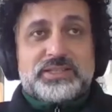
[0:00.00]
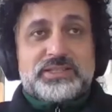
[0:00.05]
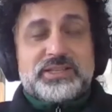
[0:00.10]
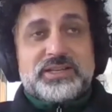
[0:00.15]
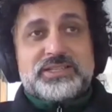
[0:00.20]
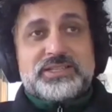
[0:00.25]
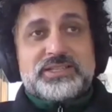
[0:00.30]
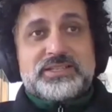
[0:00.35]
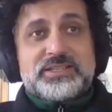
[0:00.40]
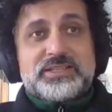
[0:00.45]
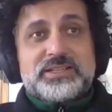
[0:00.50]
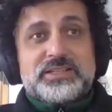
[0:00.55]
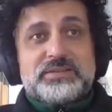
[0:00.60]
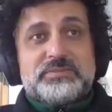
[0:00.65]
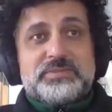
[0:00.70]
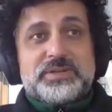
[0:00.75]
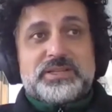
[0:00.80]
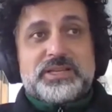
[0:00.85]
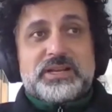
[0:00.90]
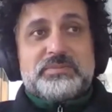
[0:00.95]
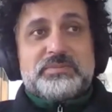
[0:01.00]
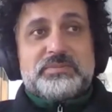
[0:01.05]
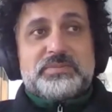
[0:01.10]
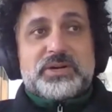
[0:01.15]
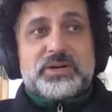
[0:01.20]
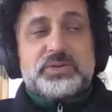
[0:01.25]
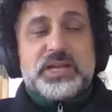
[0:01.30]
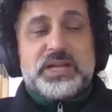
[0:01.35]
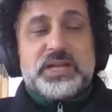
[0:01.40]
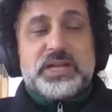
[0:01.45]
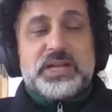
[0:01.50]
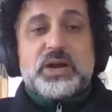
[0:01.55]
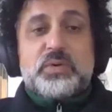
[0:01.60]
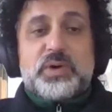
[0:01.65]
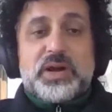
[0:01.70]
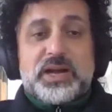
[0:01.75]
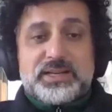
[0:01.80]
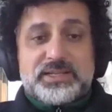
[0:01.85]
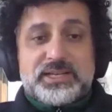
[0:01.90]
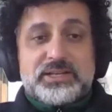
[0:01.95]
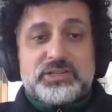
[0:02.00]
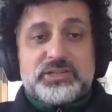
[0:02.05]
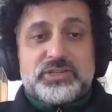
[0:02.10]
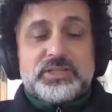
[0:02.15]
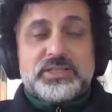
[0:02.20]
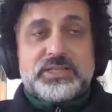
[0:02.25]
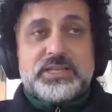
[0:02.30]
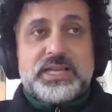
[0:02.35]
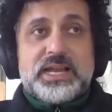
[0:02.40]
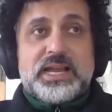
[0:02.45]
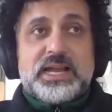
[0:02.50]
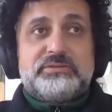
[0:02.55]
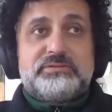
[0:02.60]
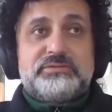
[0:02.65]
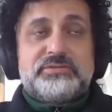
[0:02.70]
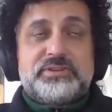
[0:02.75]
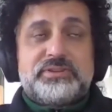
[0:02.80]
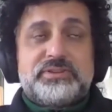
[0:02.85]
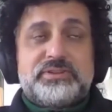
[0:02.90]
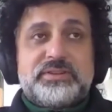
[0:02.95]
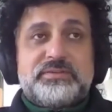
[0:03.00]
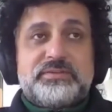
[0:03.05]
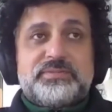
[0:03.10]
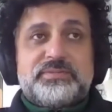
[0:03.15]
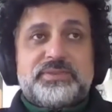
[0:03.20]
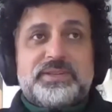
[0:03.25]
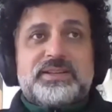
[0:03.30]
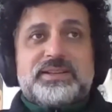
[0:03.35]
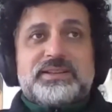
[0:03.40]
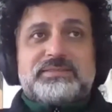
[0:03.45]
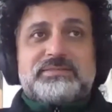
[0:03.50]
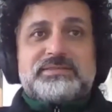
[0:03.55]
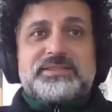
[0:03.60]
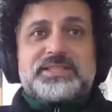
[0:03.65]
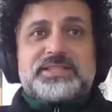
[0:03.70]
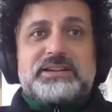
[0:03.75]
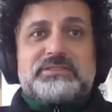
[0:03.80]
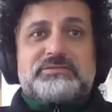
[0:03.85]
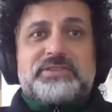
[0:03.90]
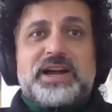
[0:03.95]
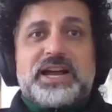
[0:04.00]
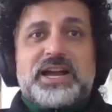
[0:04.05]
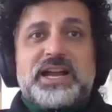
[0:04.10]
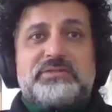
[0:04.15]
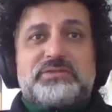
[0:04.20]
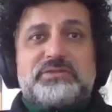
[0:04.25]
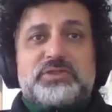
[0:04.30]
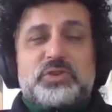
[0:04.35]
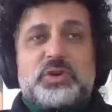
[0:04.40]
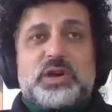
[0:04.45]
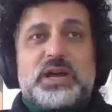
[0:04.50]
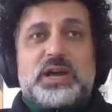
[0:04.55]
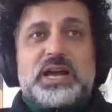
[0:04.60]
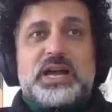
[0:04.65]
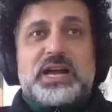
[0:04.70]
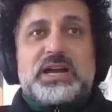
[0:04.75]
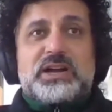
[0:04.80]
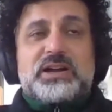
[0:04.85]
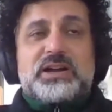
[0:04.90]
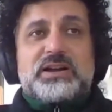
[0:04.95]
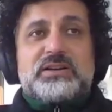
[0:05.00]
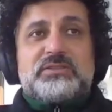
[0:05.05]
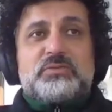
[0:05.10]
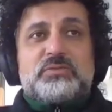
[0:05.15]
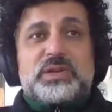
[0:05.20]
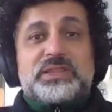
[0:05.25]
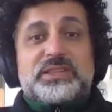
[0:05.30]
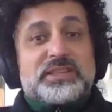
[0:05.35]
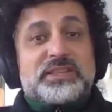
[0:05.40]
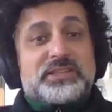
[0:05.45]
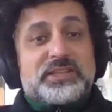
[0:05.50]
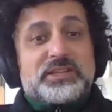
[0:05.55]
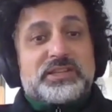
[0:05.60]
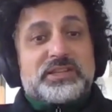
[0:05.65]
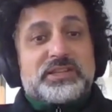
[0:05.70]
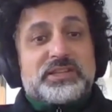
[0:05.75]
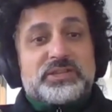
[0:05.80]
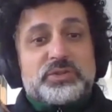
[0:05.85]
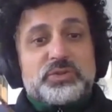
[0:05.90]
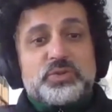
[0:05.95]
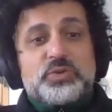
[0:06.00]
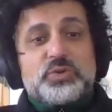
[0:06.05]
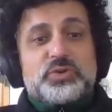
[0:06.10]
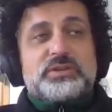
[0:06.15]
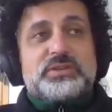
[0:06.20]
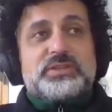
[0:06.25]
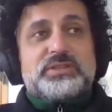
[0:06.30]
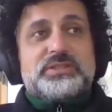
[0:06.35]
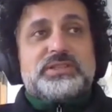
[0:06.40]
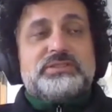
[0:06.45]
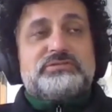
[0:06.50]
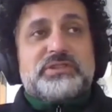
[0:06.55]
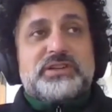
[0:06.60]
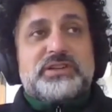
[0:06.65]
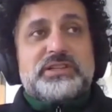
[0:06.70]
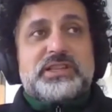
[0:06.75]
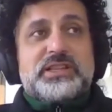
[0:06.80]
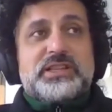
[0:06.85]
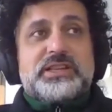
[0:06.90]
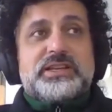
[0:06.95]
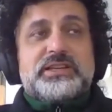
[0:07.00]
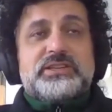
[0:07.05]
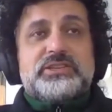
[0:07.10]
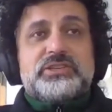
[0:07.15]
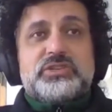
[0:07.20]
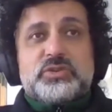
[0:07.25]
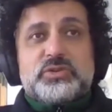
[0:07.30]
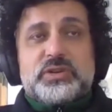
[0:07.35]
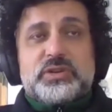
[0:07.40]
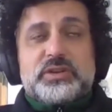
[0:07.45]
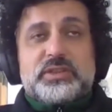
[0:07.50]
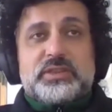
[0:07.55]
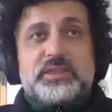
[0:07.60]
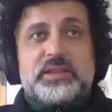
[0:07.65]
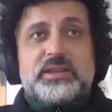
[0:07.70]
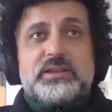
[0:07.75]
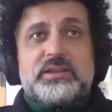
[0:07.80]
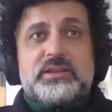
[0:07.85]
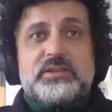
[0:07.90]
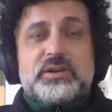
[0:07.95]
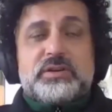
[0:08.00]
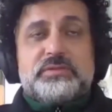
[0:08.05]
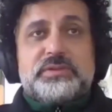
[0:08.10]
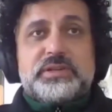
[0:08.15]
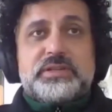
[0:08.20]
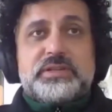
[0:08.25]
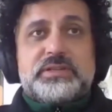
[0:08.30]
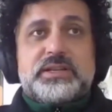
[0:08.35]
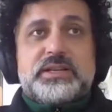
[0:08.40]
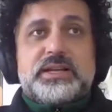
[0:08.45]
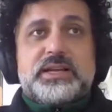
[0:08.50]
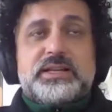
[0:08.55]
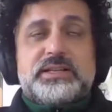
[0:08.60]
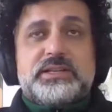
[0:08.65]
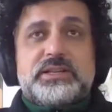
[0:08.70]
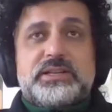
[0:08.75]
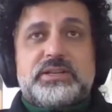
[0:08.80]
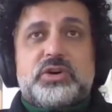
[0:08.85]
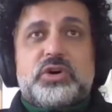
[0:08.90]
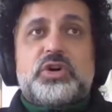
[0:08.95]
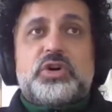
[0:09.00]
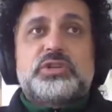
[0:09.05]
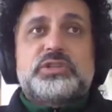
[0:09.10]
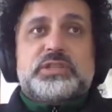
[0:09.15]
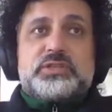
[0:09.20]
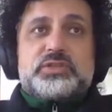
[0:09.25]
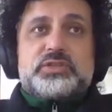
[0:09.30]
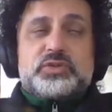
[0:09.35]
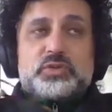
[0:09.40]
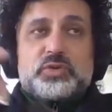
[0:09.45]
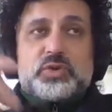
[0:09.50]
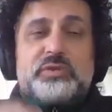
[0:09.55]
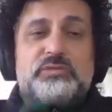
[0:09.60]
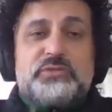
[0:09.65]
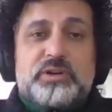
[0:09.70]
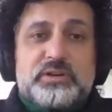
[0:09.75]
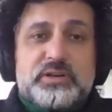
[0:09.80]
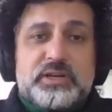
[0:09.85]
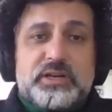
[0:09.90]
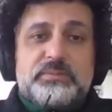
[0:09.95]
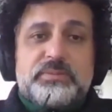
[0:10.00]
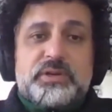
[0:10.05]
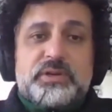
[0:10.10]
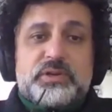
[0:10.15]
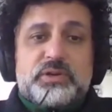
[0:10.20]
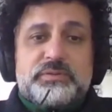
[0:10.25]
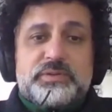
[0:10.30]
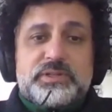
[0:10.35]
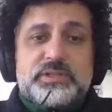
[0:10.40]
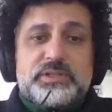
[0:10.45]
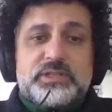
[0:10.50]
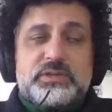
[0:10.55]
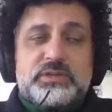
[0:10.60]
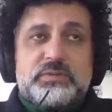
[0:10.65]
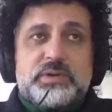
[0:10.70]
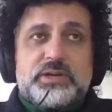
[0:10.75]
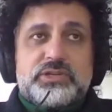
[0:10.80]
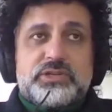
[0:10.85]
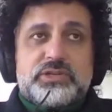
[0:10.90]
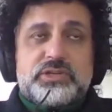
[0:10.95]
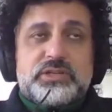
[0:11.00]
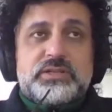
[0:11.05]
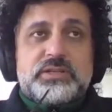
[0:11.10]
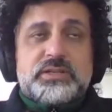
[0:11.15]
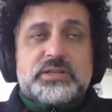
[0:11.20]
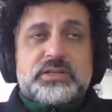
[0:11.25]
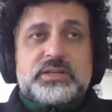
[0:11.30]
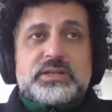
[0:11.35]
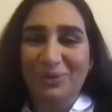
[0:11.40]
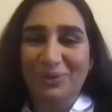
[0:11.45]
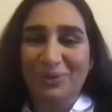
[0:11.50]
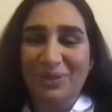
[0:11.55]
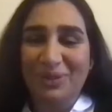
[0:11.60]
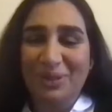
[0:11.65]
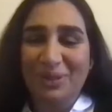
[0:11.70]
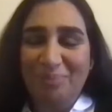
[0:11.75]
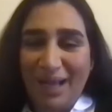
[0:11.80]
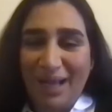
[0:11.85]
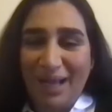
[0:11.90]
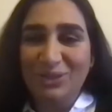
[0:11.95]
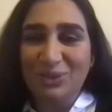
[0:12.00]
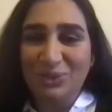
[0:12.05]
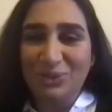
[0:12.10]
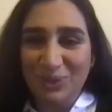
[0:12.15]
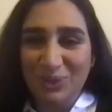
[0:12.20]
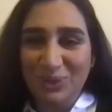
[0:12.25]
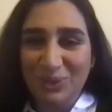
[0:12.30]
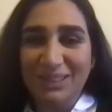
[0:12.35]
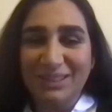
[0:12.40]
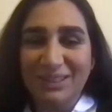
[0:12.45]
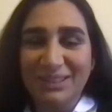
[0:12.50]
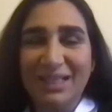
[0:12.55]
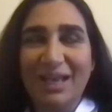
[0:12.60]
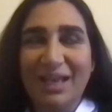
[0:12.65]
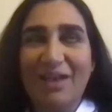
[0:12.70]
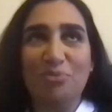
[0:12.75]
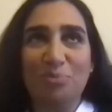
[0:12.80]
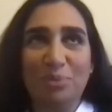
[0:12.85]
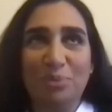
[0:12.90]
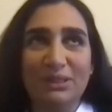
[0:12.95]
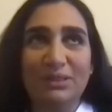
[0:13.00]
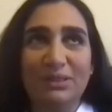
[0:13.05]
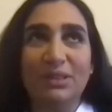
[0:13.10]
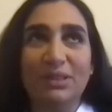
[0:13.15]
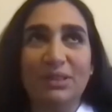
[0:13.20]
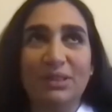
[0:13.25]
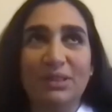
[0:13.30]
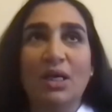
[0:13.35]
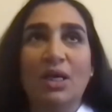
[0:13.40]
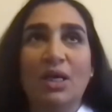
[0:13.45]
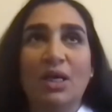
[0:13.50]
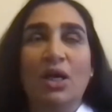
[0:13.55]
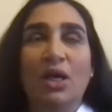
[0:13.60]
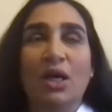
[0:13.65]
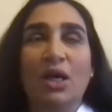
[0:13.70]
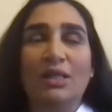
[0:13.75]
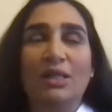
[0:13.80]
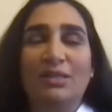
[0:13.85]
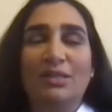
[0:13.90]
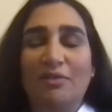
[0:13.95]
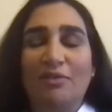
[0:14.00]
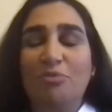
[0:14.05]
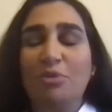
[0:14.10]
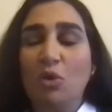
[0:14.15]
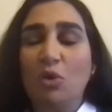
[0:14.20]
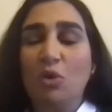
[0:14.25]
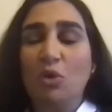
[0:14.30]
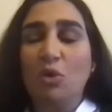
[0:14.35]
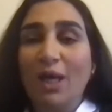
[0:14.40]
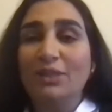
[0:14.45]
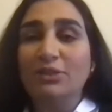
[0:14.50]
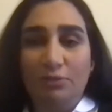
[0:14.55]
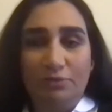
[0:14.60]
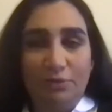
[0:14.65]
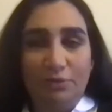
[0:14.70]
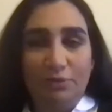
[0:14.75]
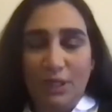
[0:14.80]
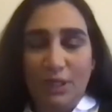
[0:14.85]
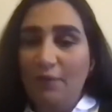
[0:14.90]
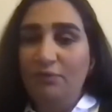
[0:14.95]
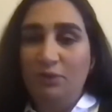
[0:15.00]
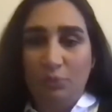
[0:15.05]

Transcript: can tell us a little bit about how Alex Angels have survived, or what did they do differently during the COVID, and in order to overcome the COVID situation. So the past 2 years have been quite tough on